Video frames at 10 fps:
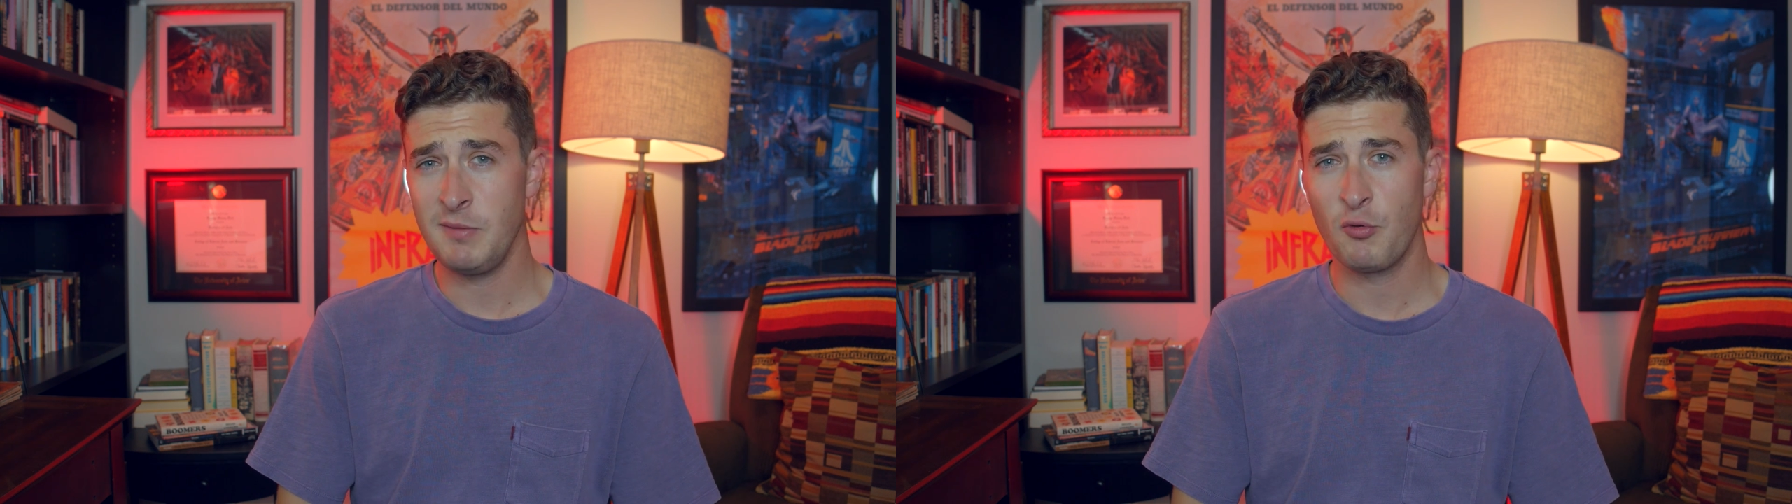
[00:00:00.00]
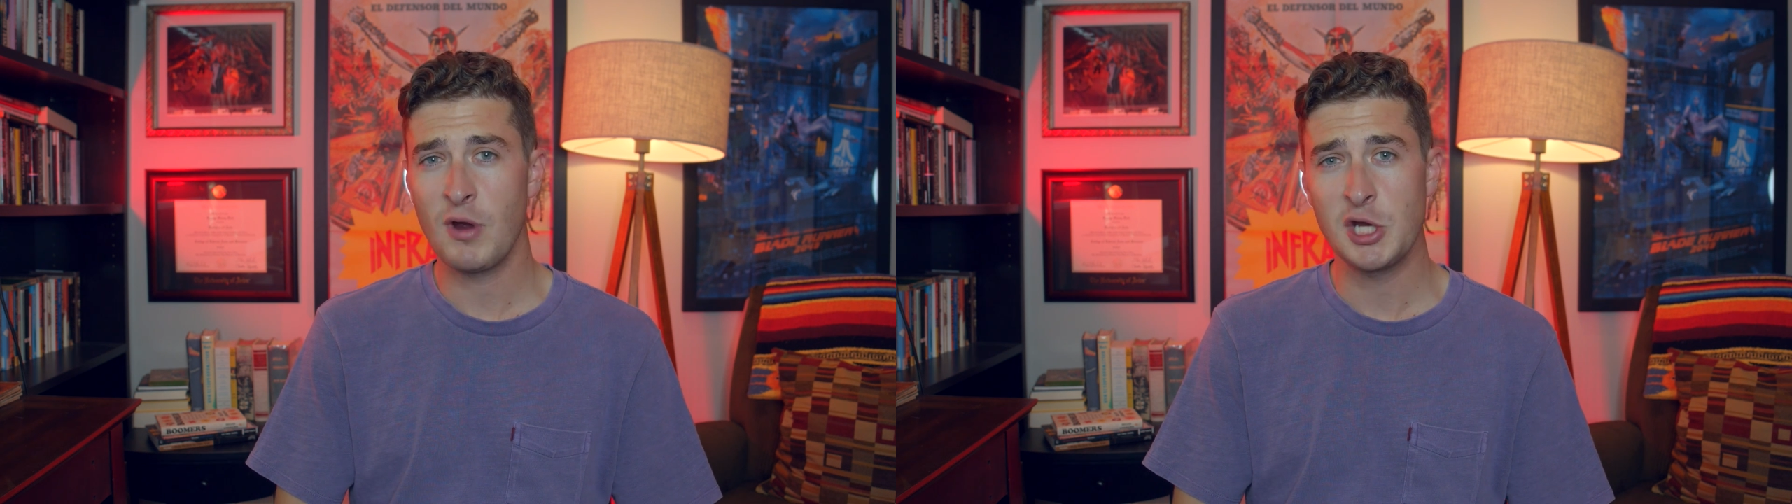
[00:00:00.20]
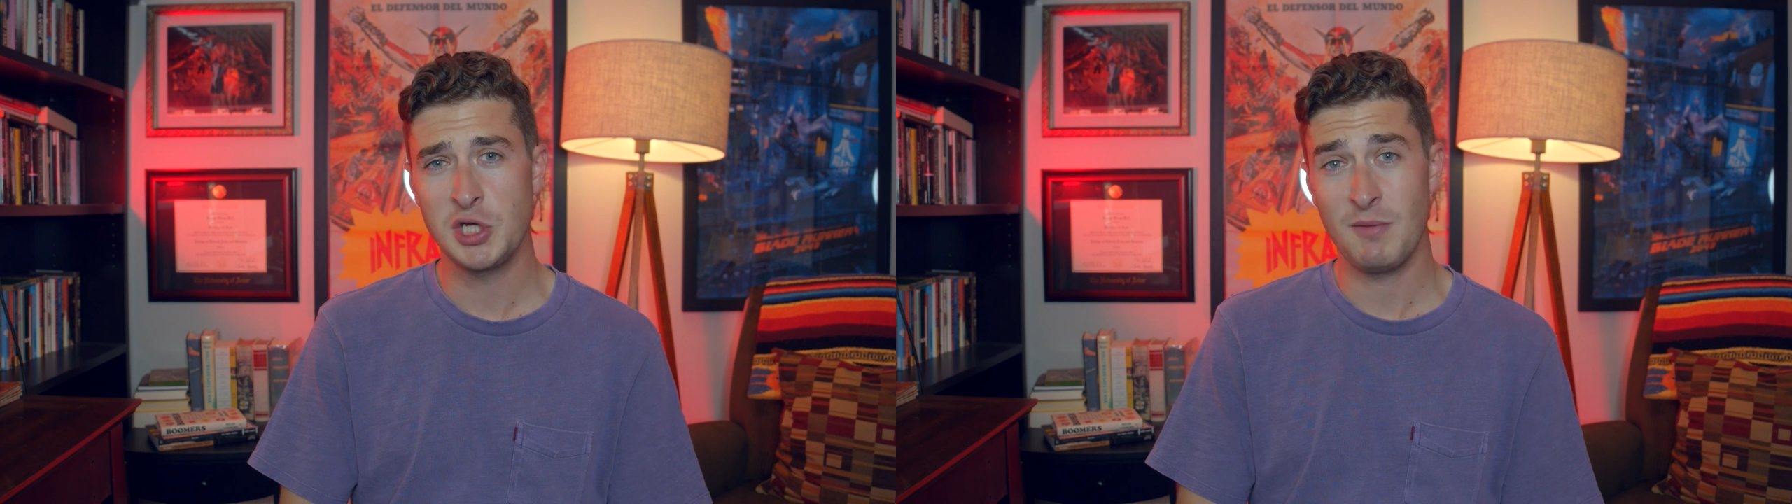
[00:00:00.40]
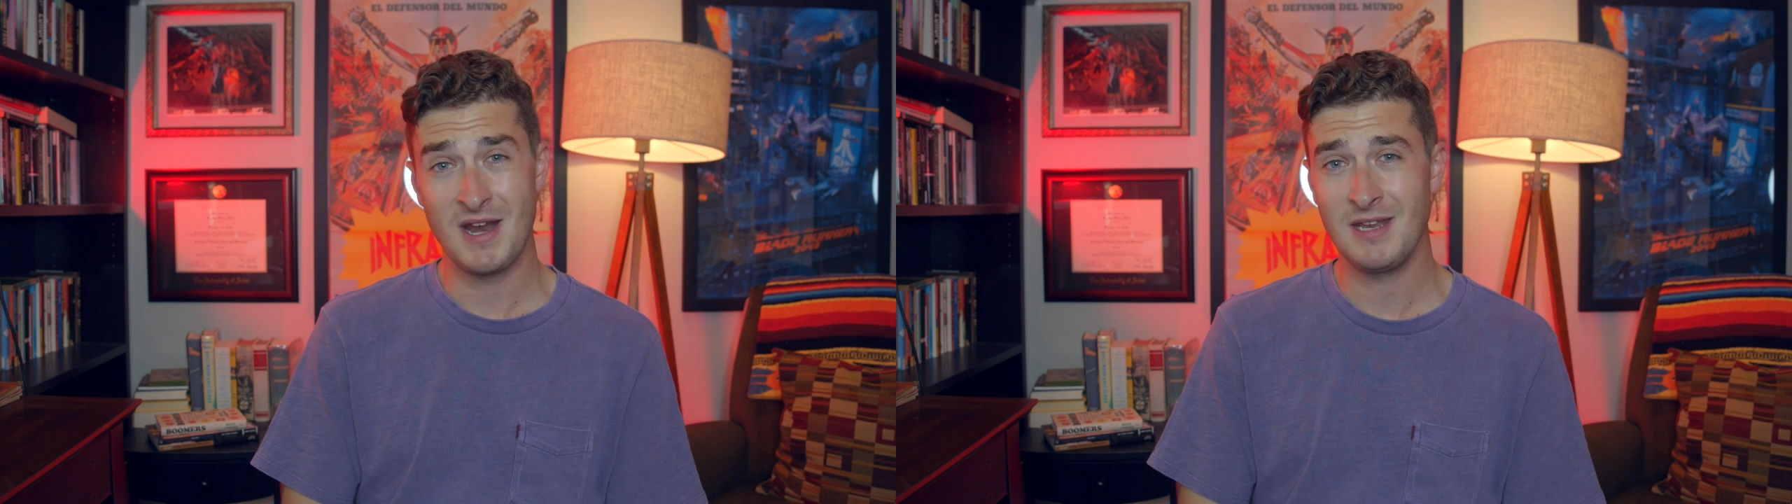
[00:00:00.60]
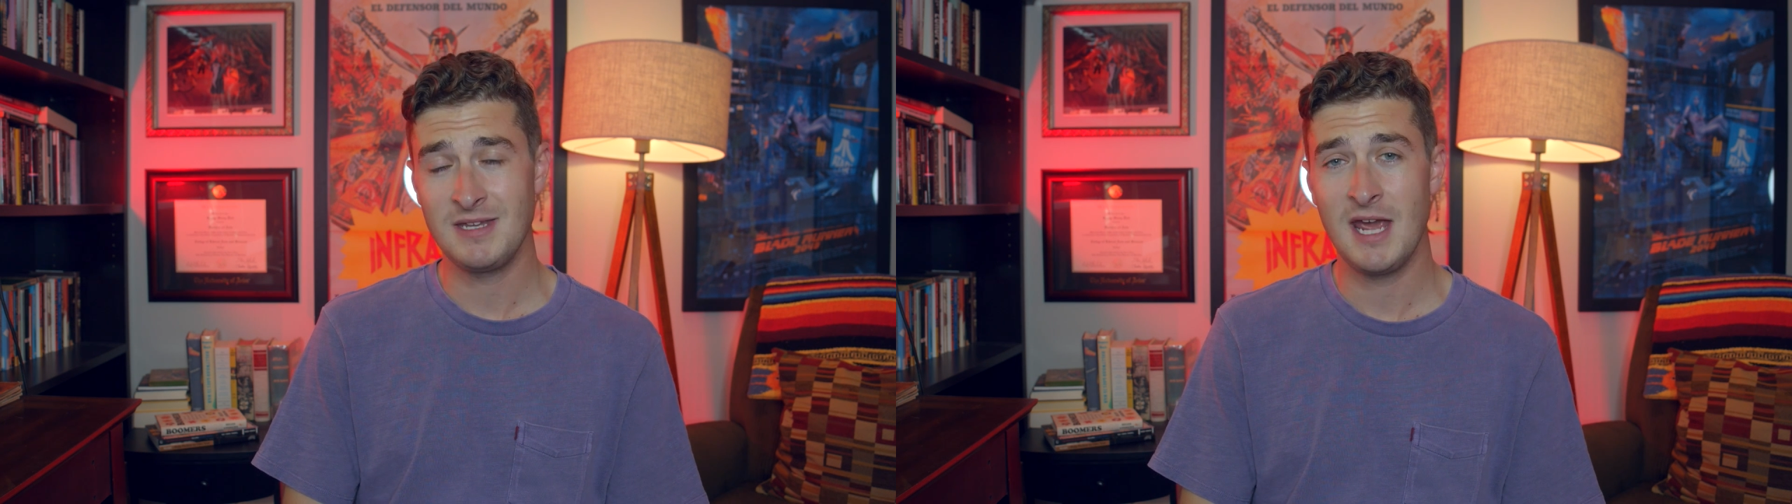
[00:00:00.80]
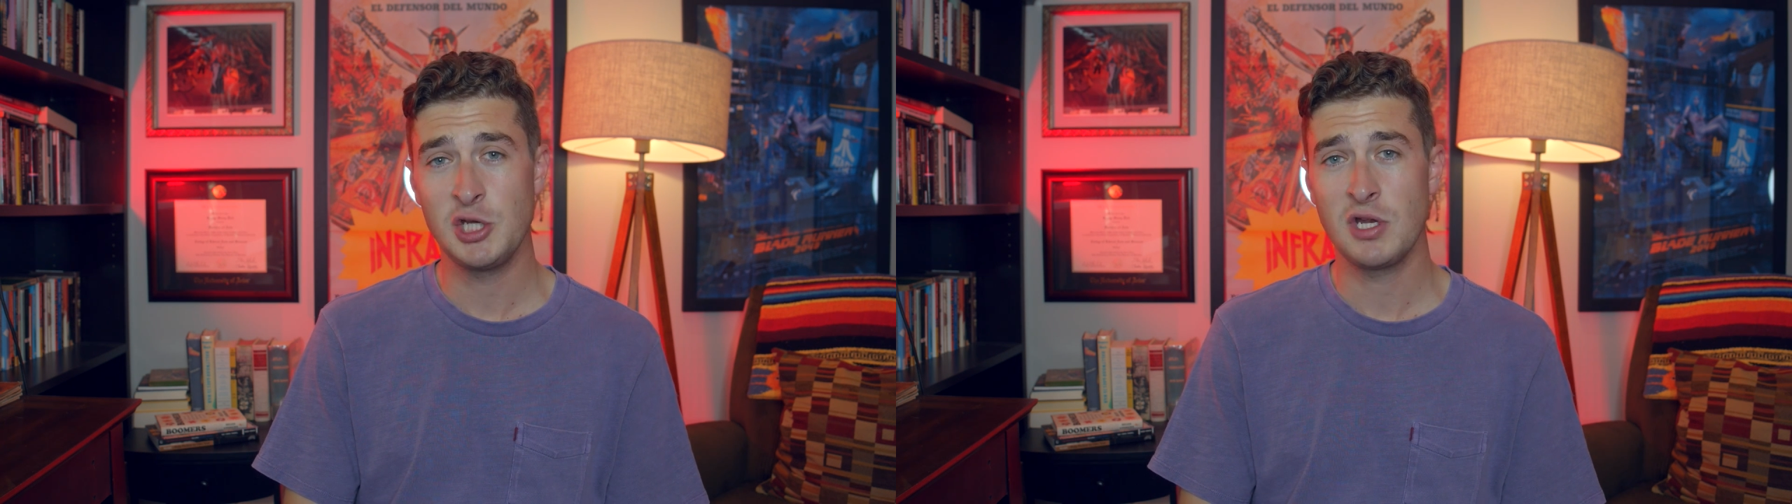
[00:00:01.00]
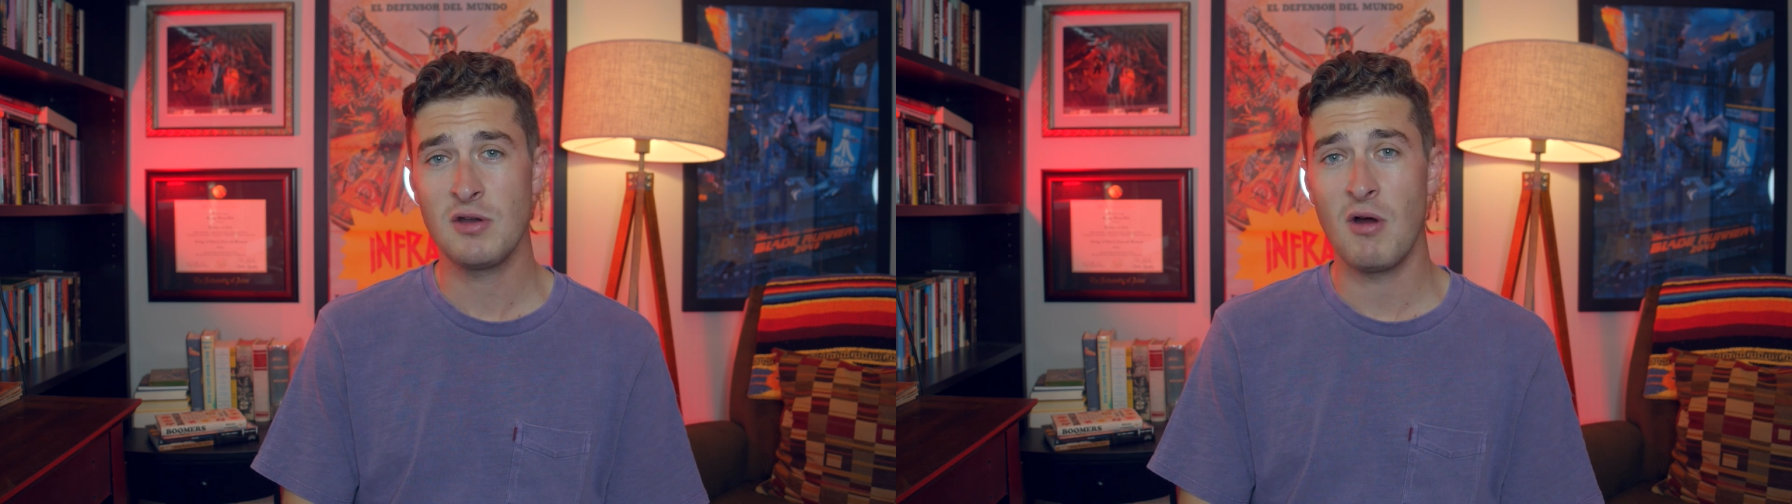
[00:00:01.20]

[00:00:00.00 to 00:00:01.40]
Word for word: prescient meditation